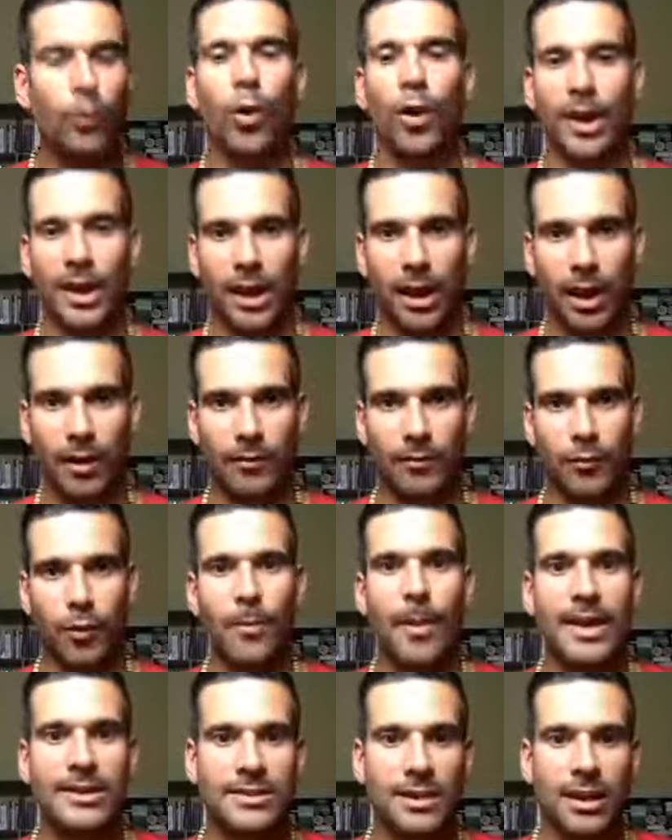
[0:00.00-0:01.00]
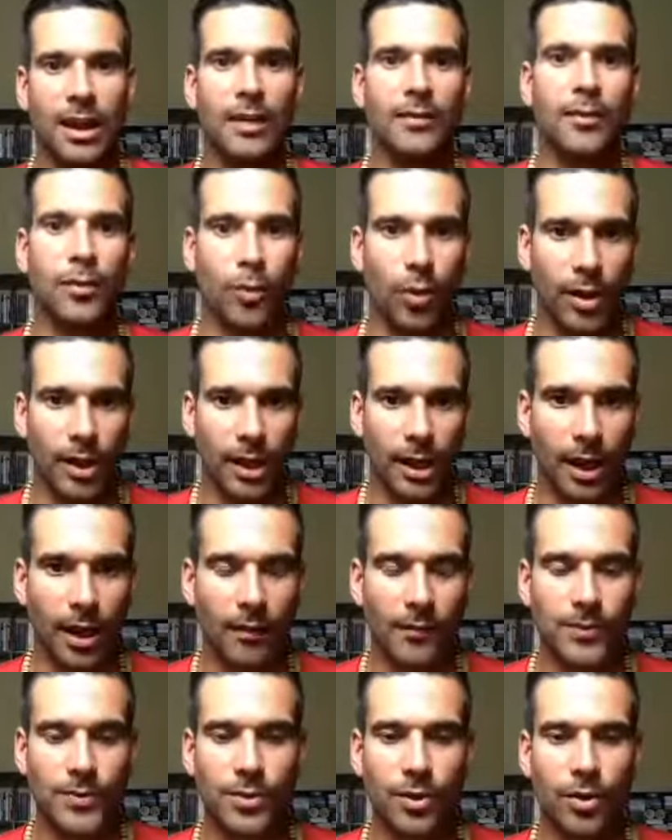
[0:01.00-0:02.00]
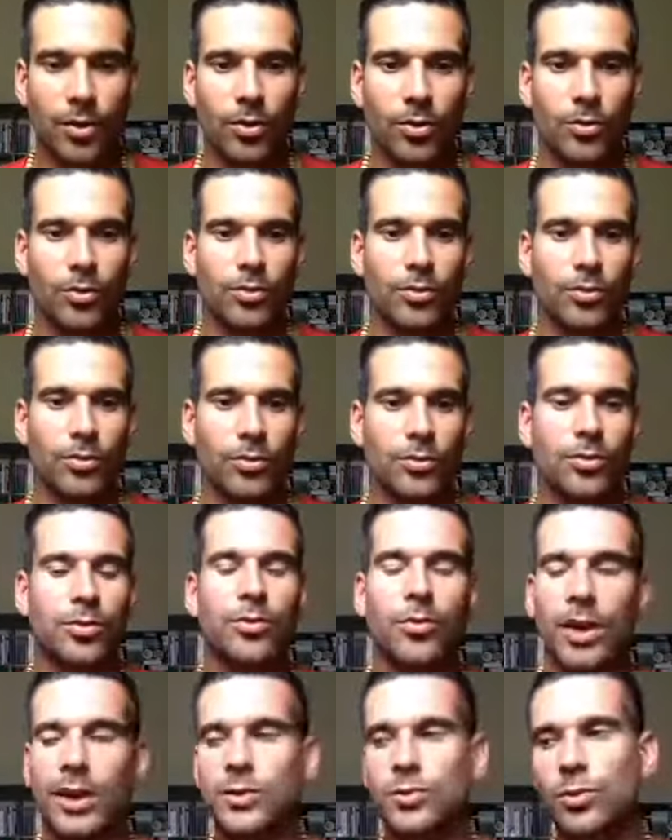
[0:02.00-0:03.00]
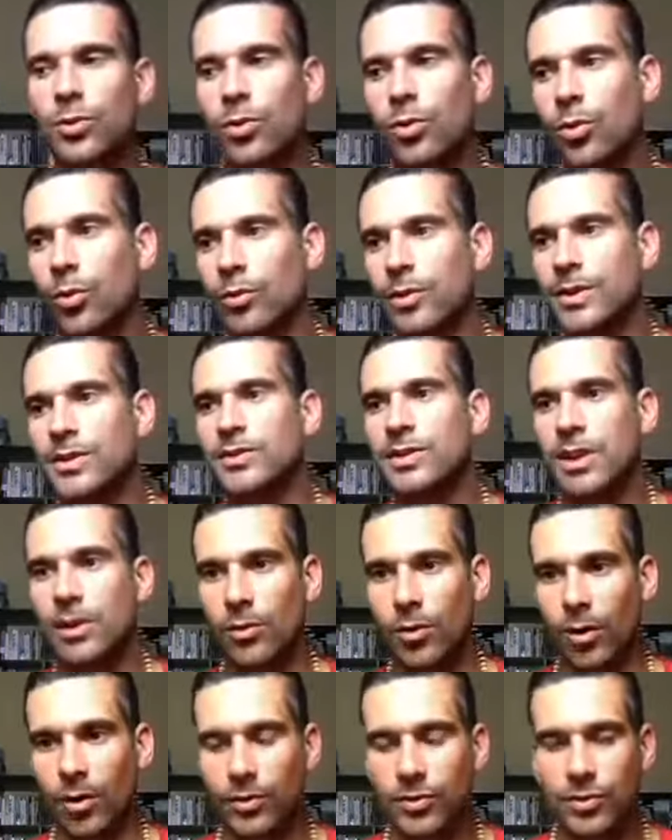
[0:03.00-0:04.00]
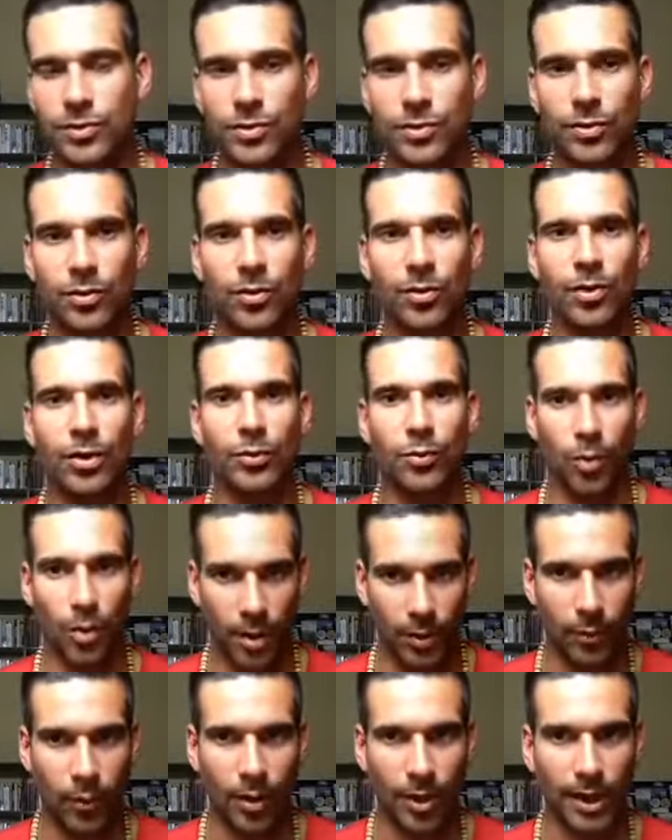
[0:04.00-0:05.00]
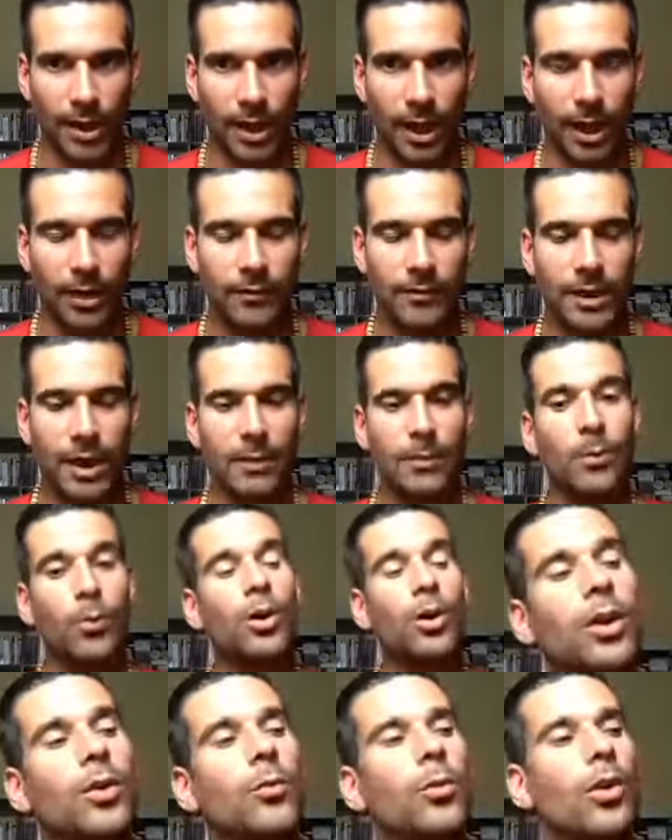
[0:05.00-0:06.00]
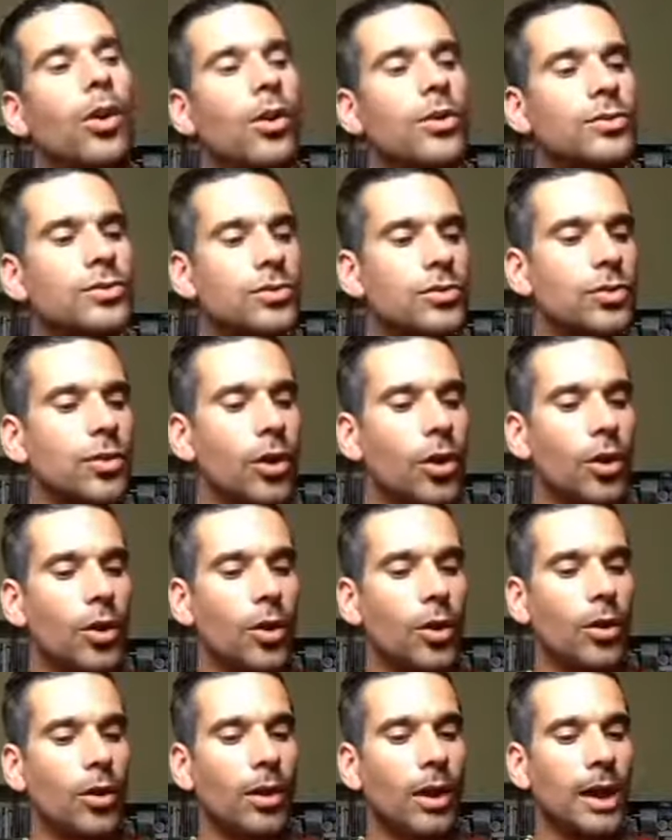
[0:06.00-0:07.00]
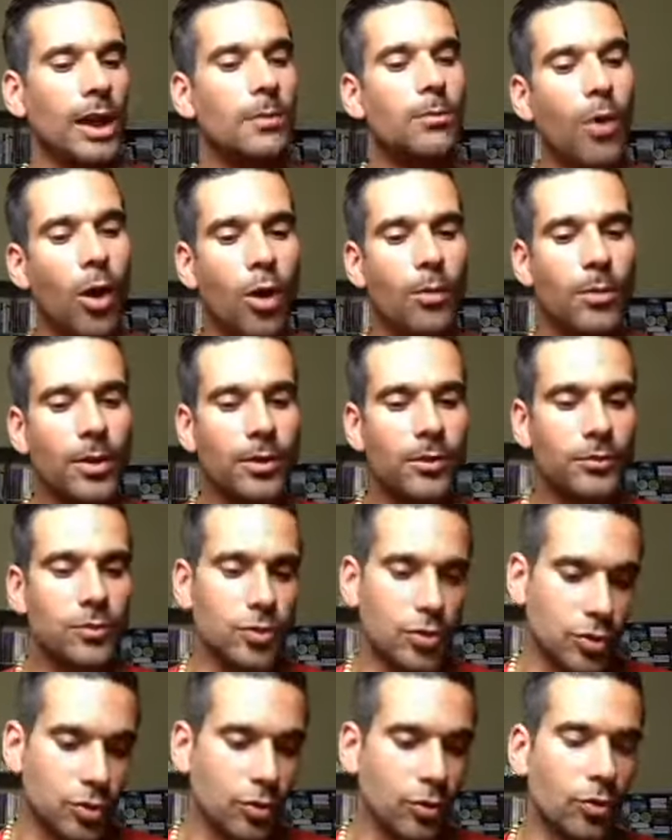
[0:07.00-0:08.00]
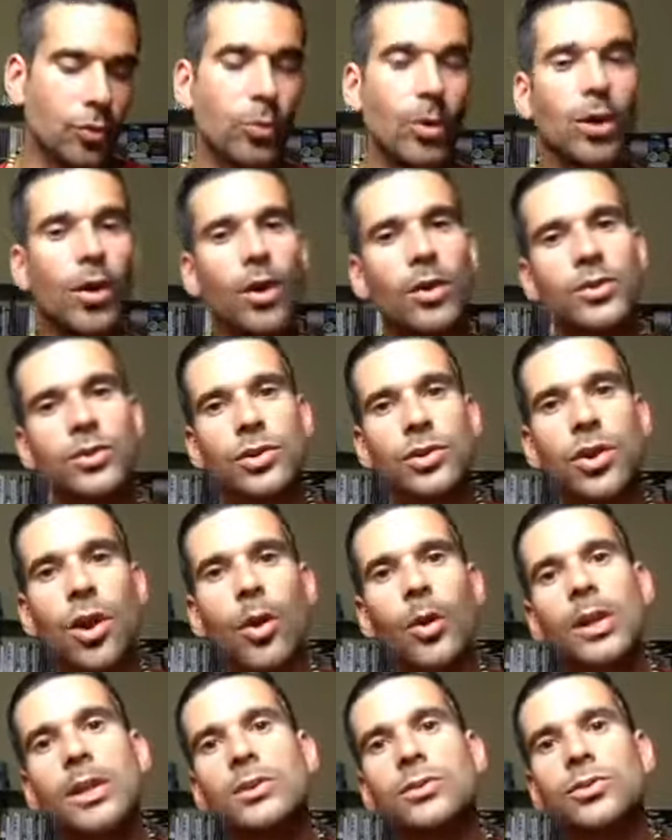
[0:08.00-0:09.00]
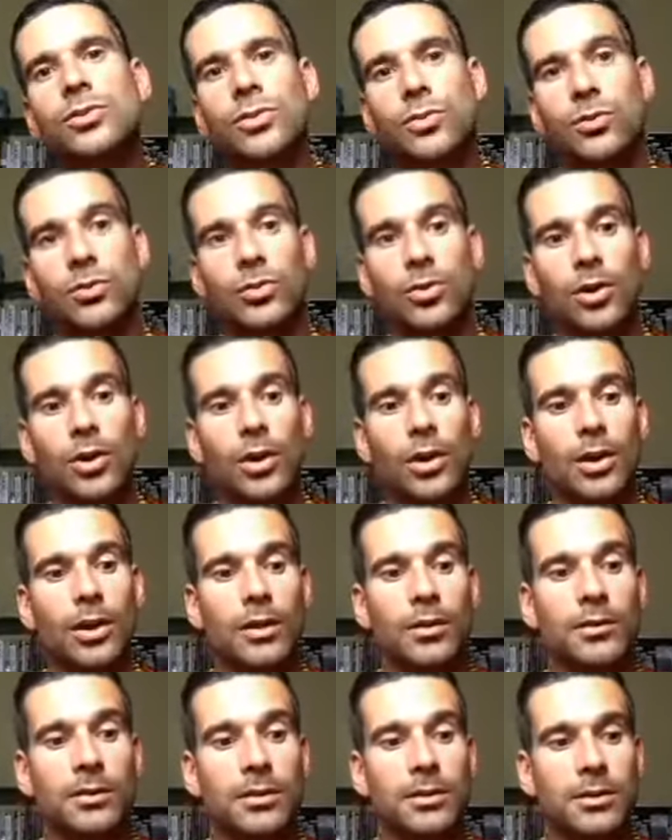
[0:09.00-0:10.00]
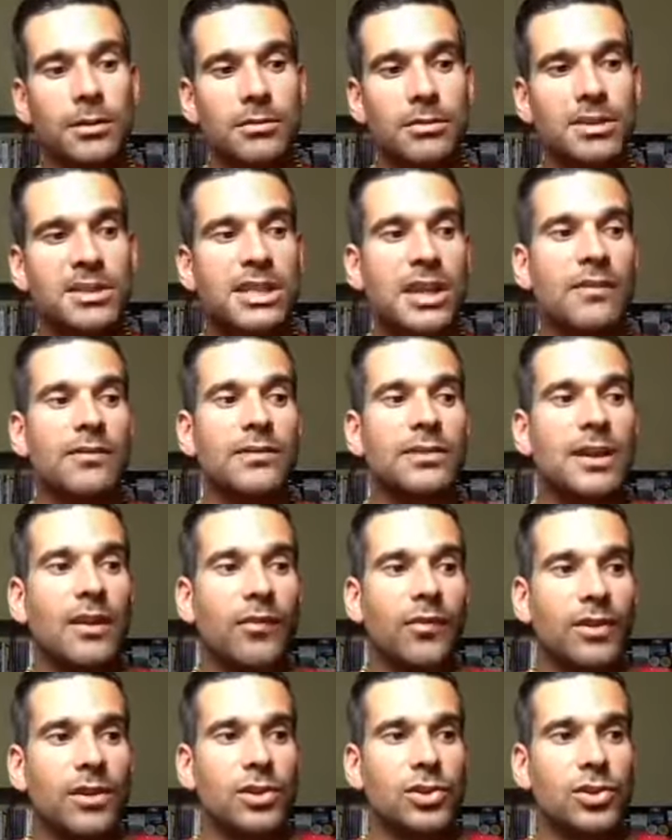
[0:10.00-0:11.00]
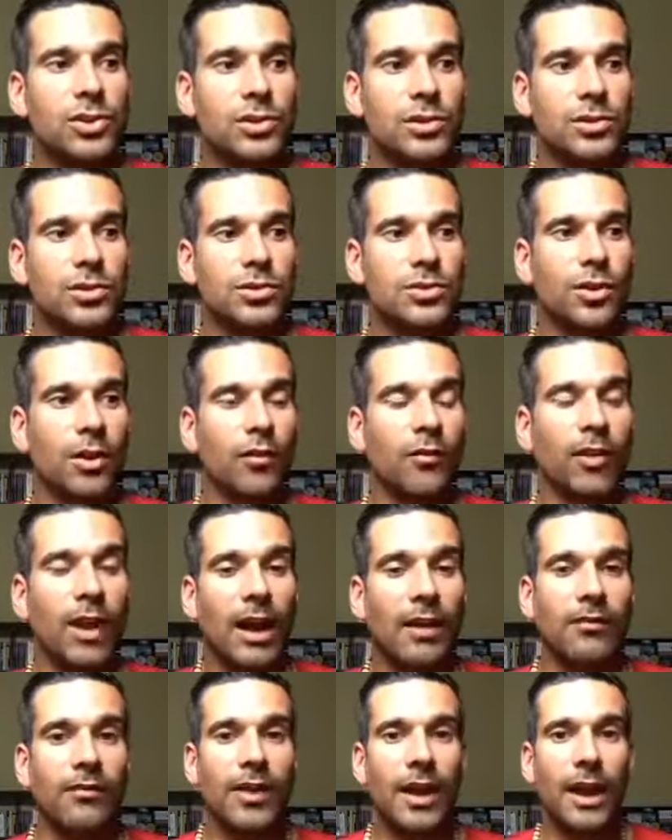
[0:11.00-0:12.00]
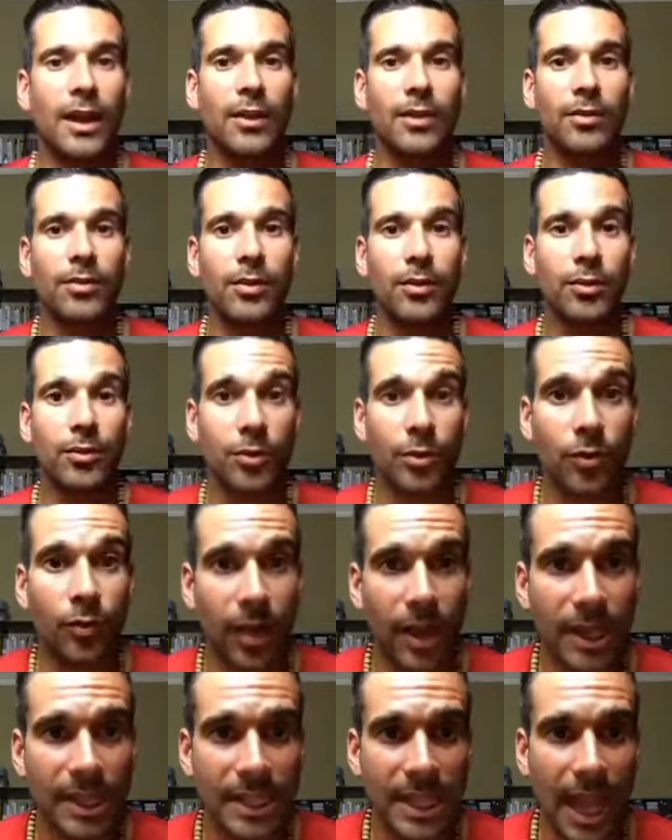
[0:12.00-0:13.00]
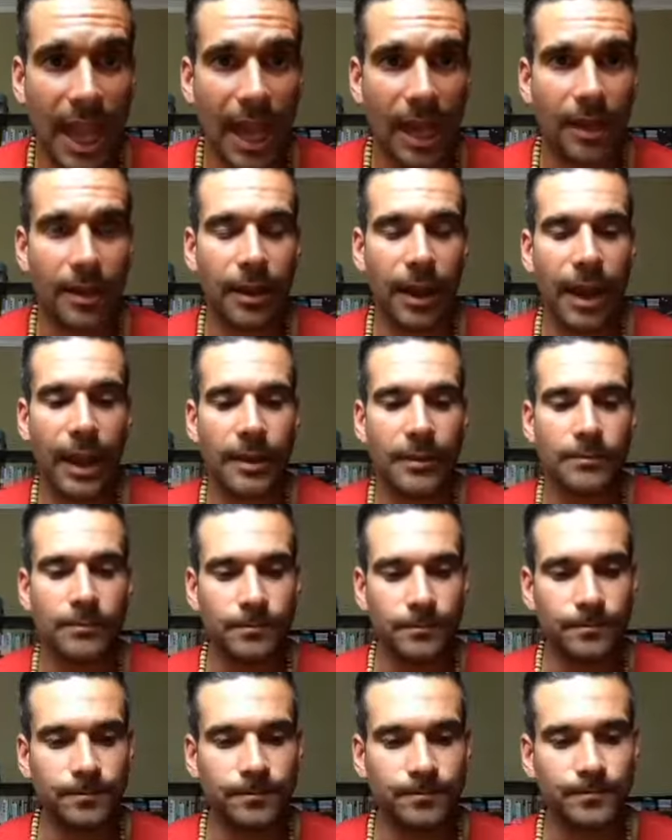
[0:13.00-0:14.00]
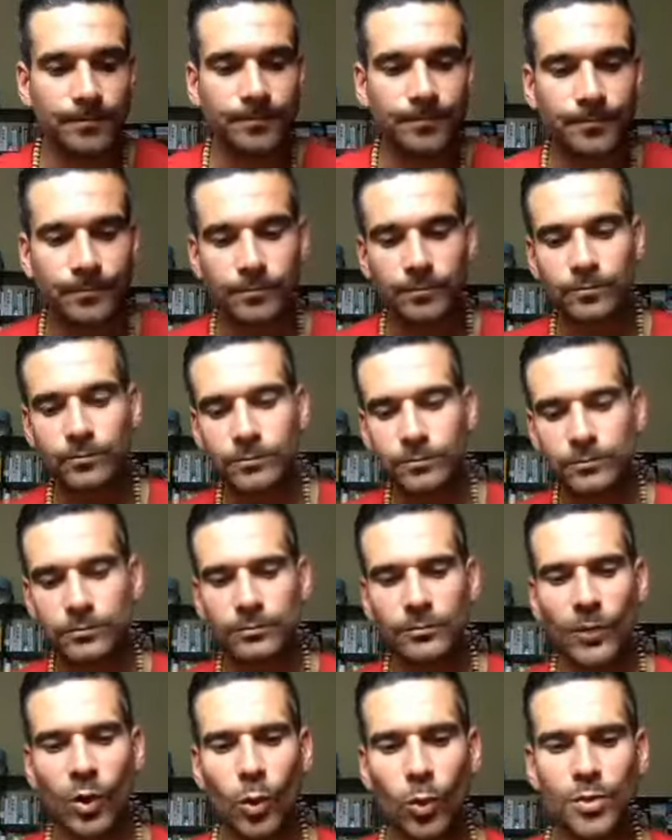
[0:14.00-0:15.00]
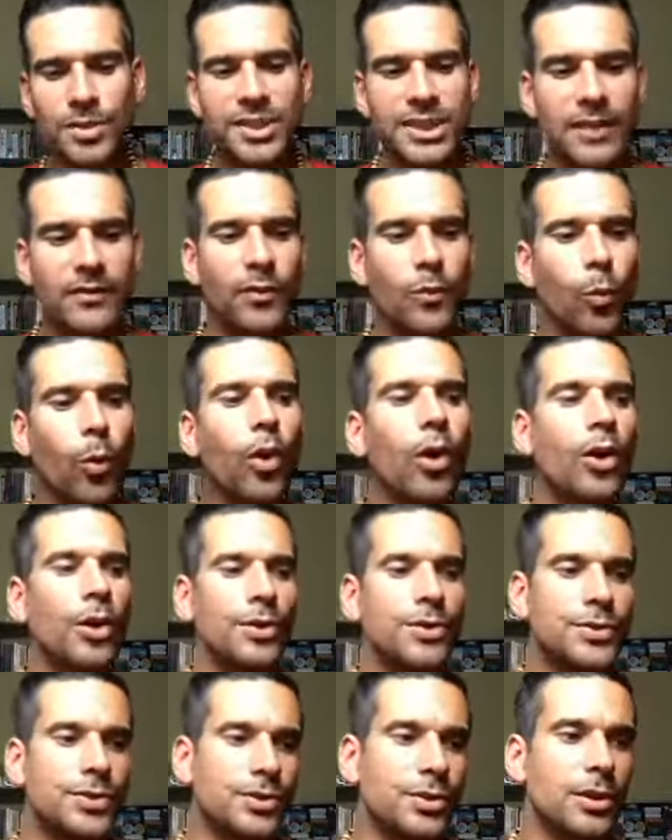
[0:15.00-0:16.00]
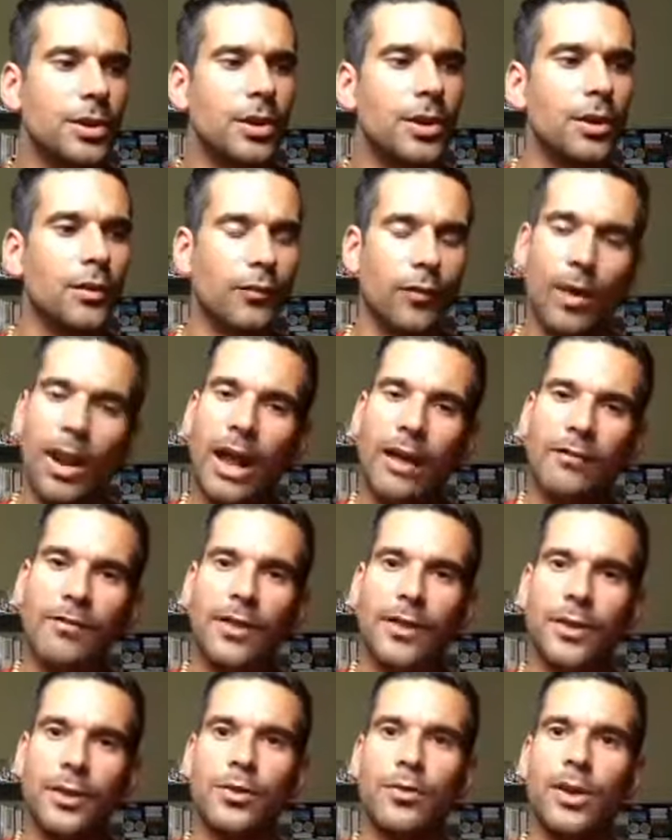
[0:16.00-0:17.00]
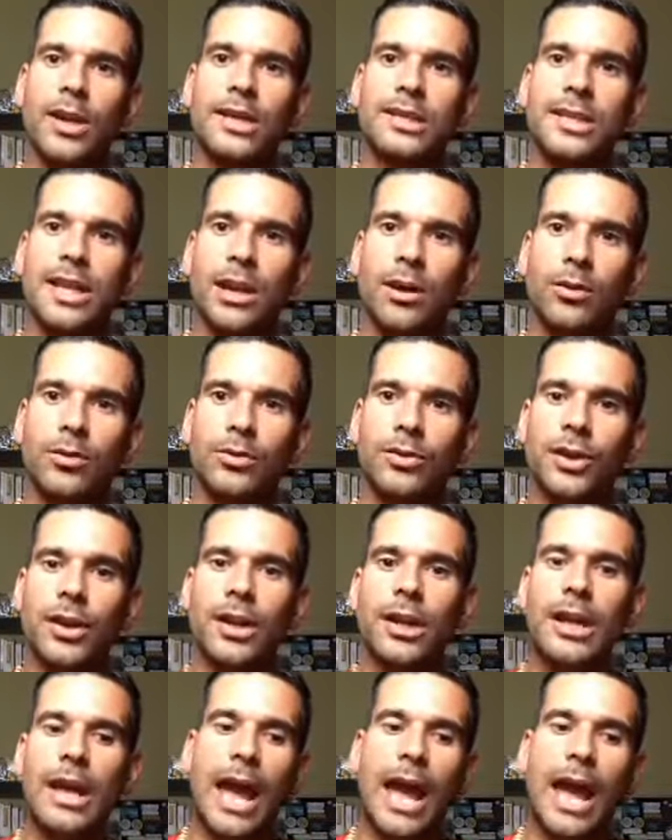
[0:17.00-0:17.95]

erotic love, romantic love, erotic love. So the Greeks would call this eros, or erotic love. Yeah, we're going to in a moment soon. We're going to go into the 7 definitions of love that the Greeks had, and the 7 words for love that the Greeks held,